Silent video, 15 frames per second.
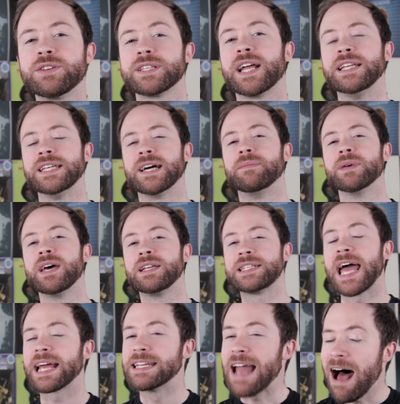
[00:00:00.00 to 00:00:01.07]
Here's an idea.
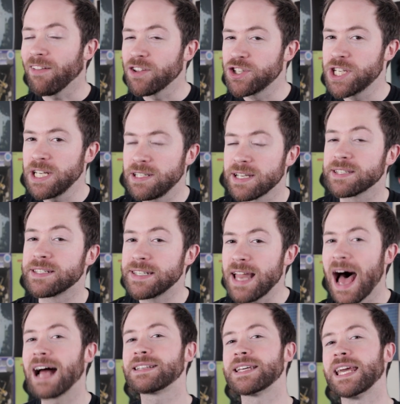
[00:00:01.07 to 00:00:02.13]
Technology does
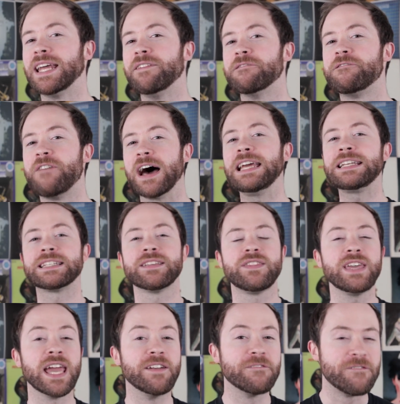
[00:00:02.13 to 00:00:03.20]
not invite
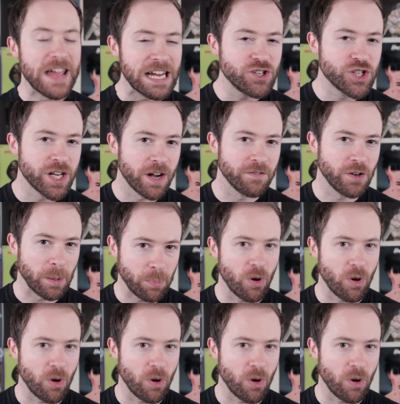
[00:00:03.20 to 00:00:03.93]
the invasion of your